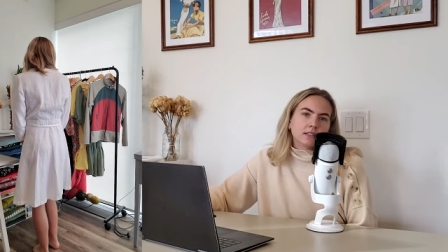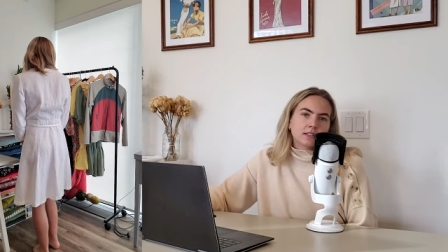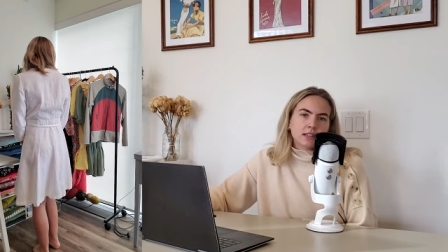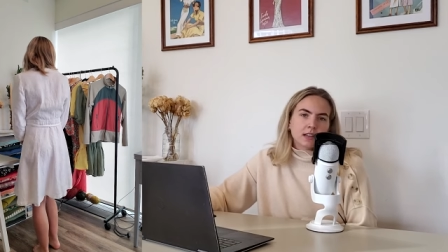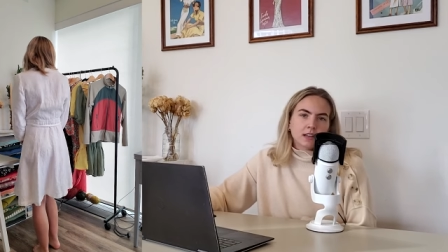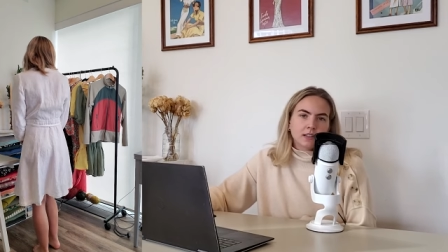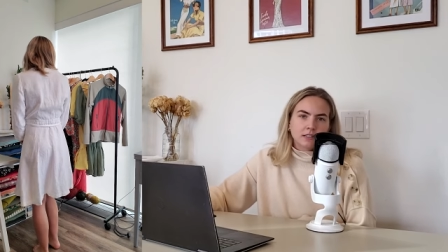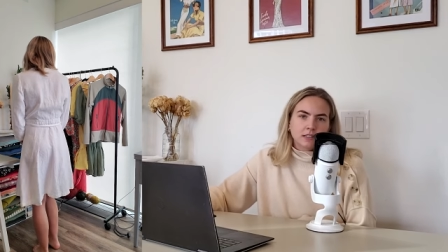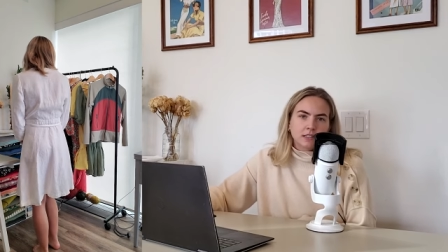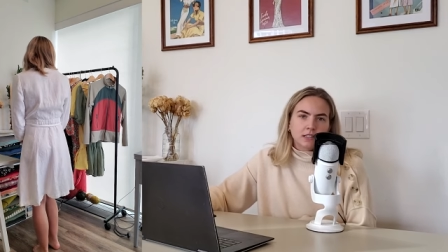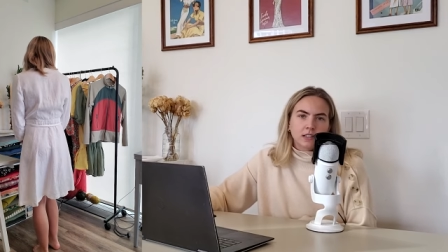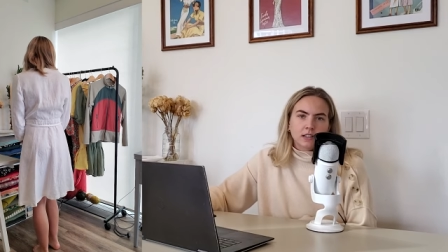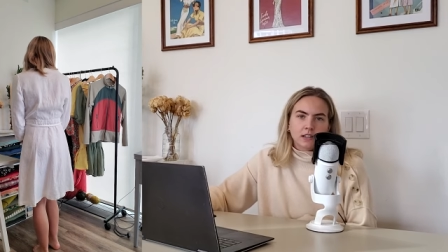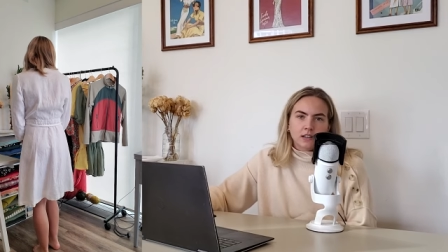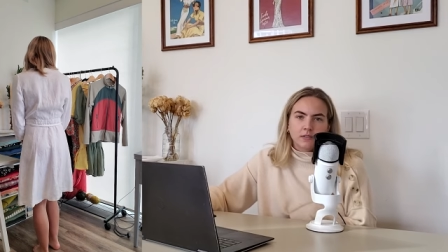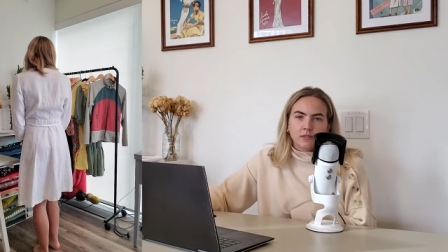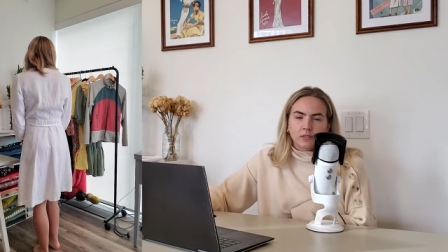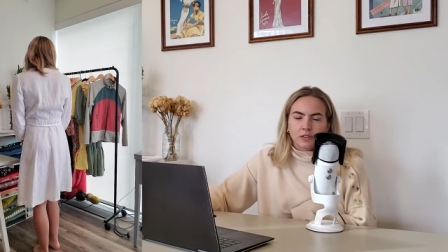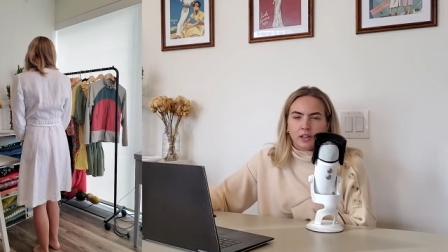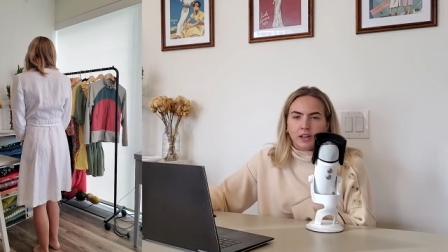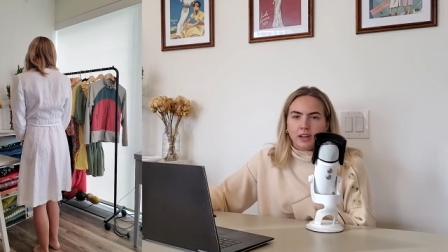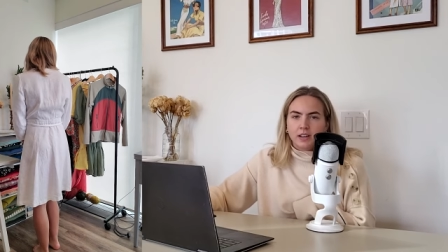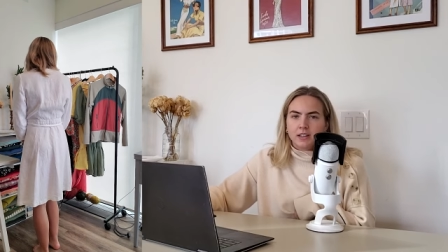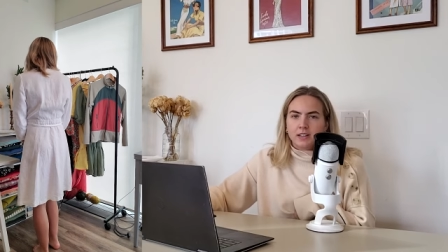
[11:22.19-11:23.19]
the idea of
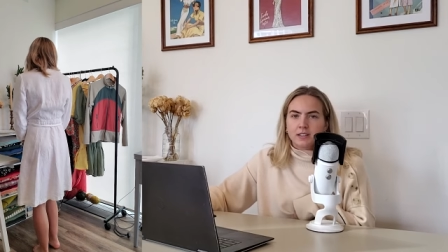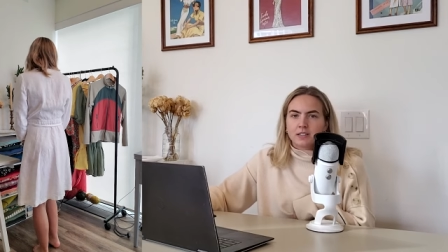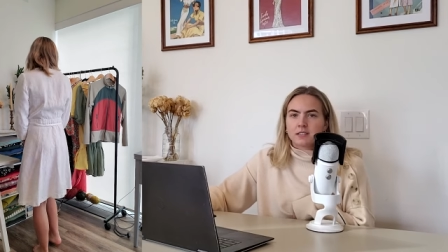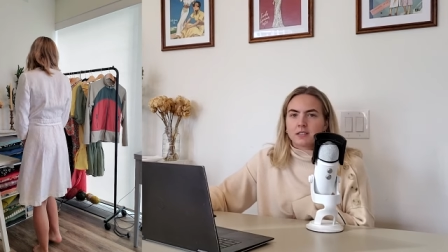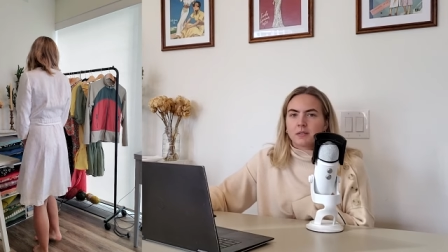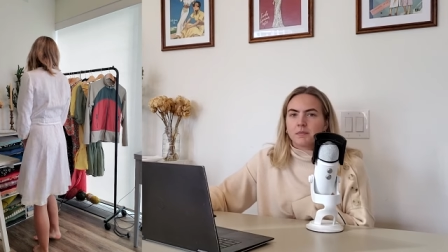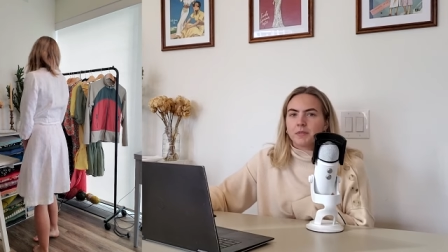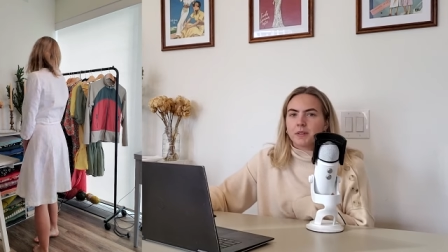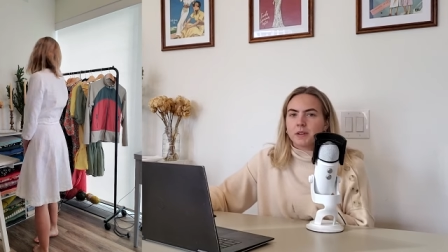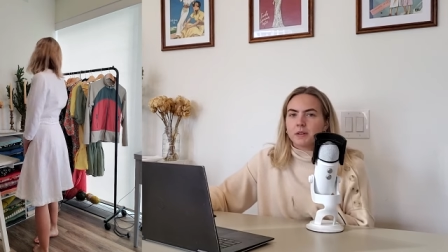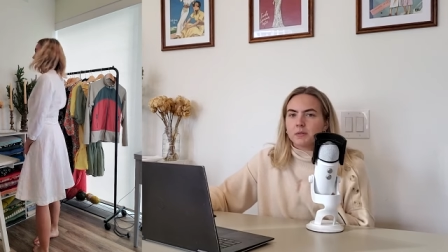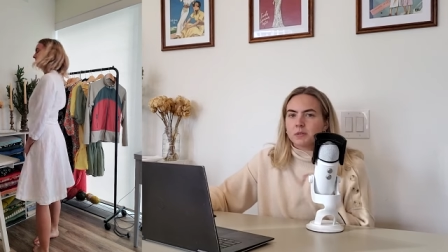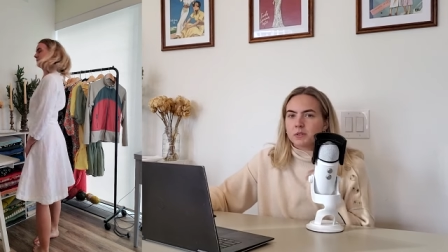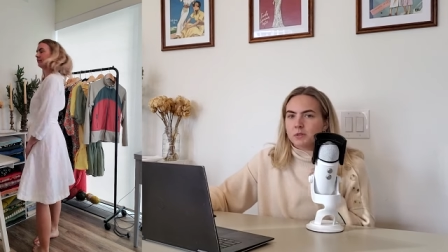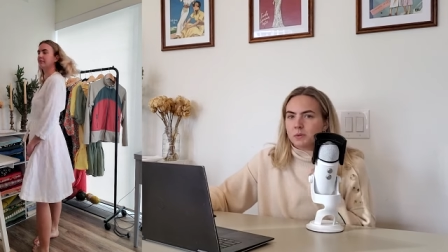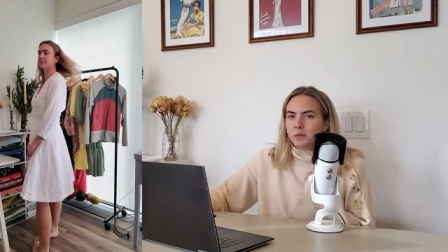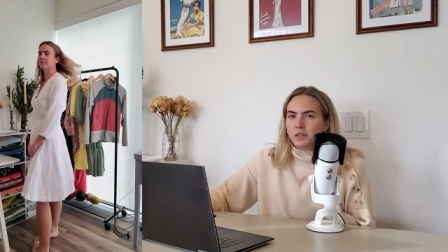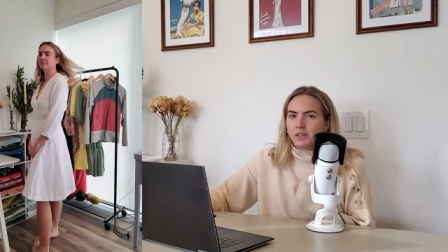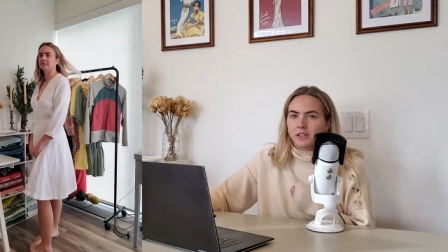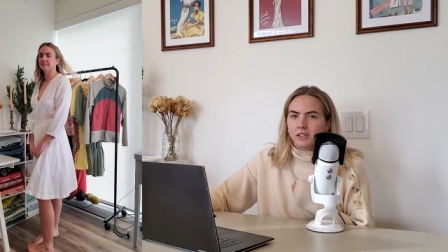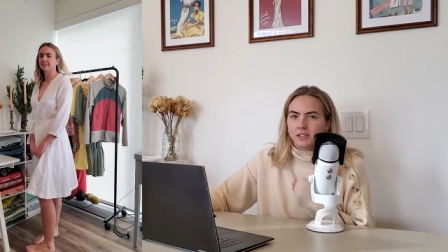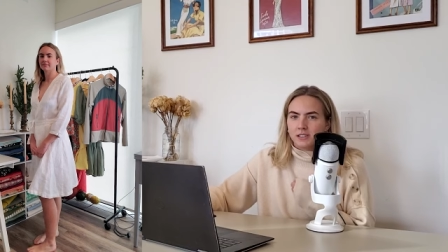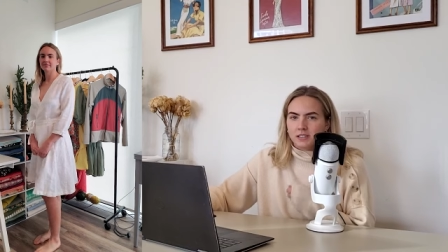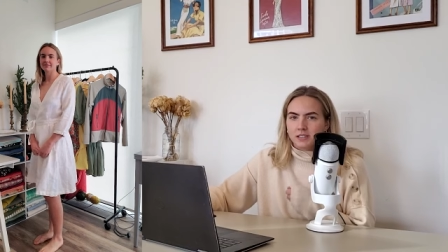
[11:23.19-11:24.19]
lining something was
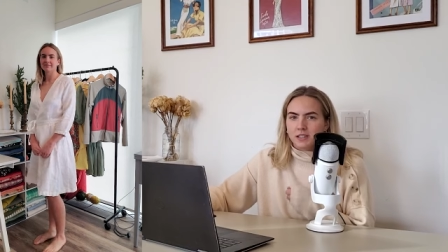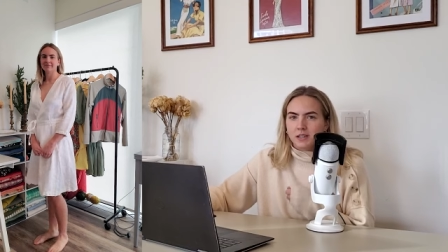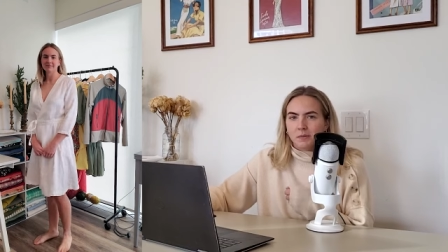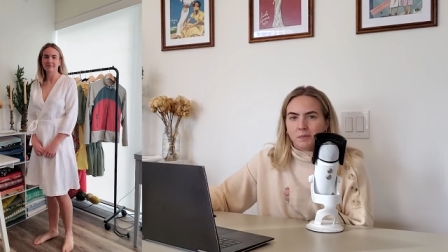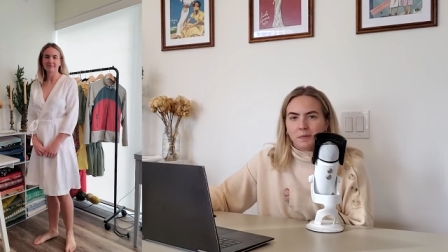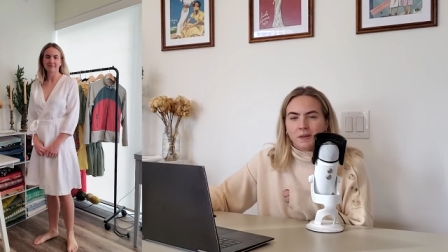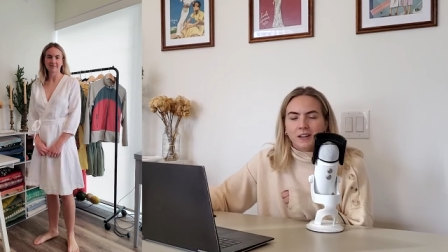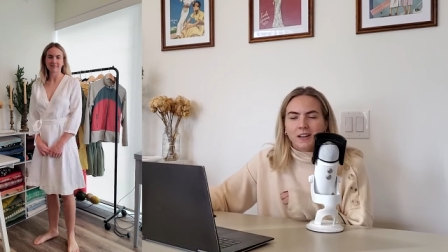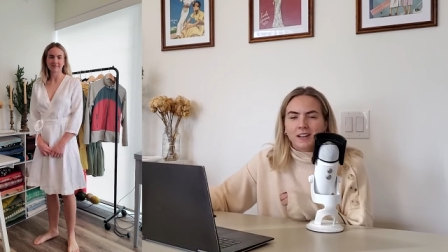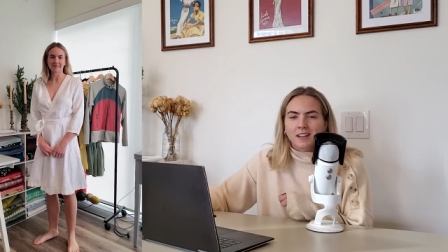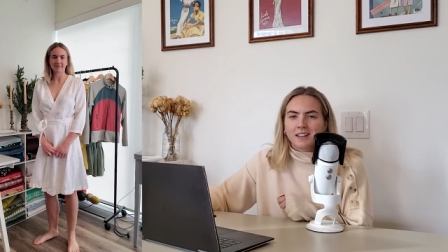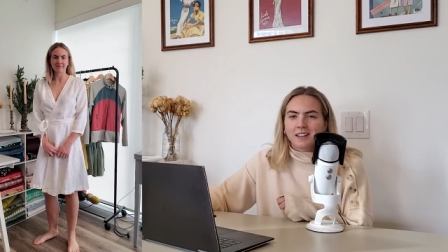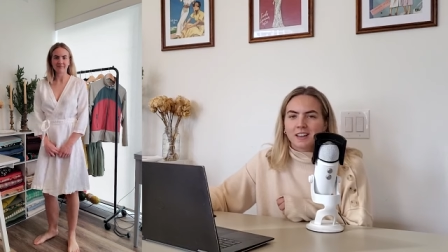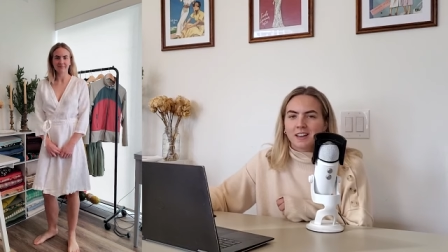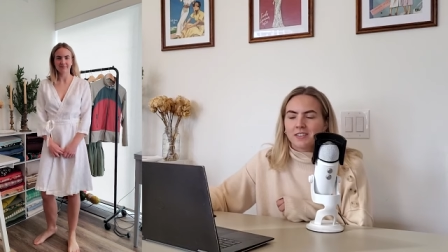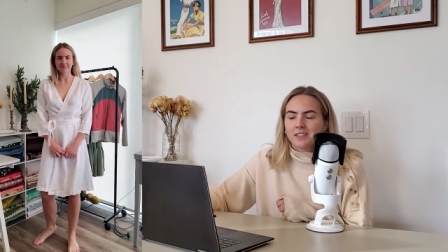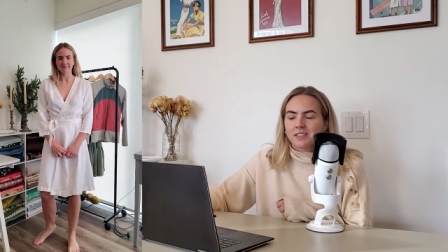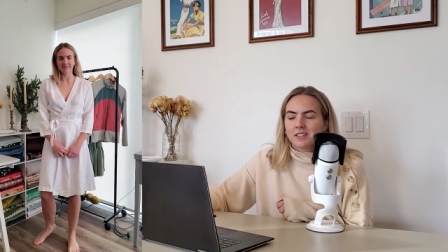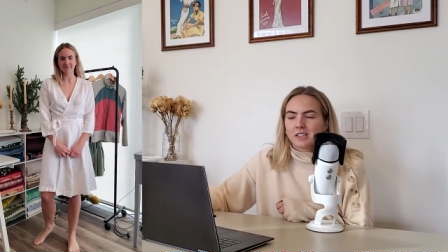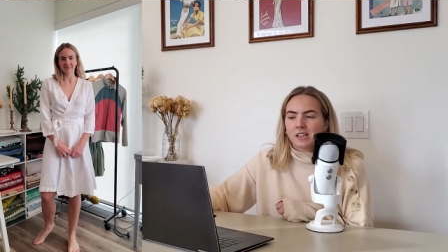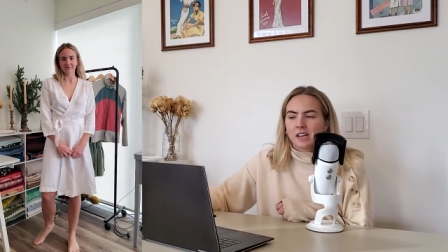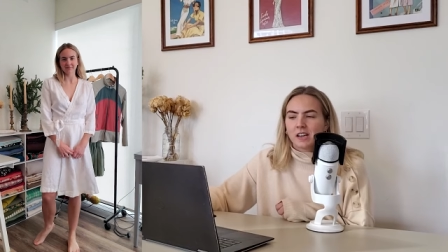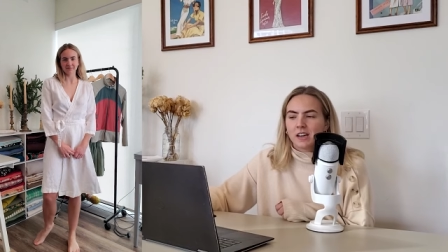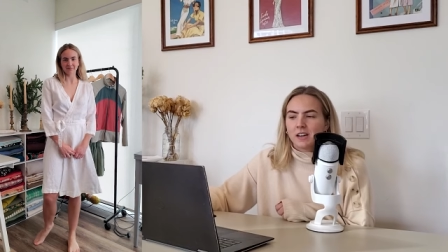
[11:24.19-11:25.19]
really intimidating at the
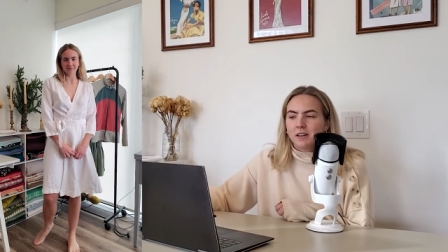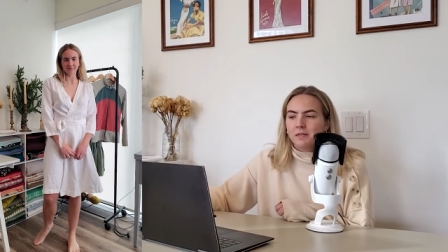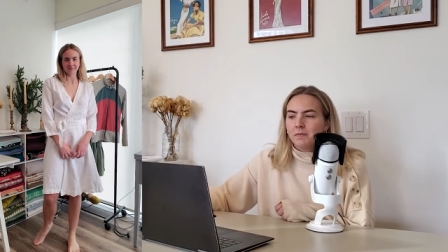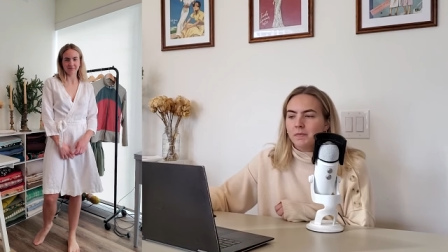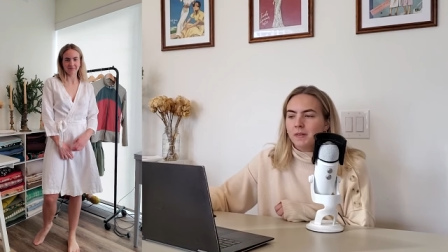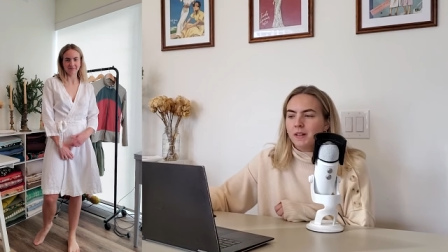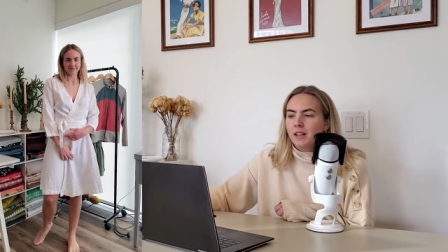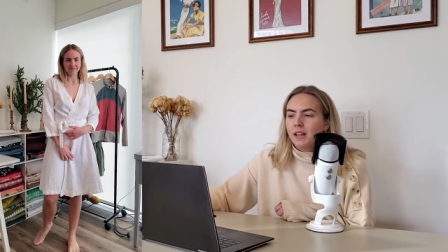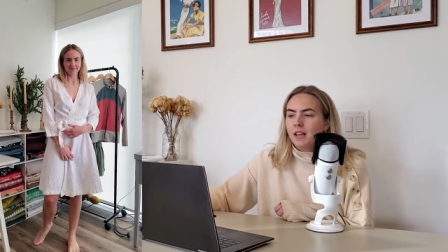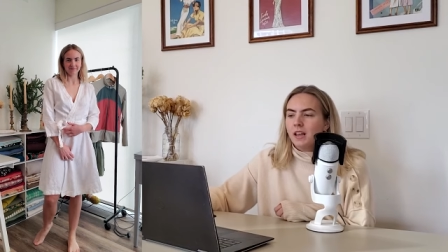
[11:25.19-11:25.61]
time.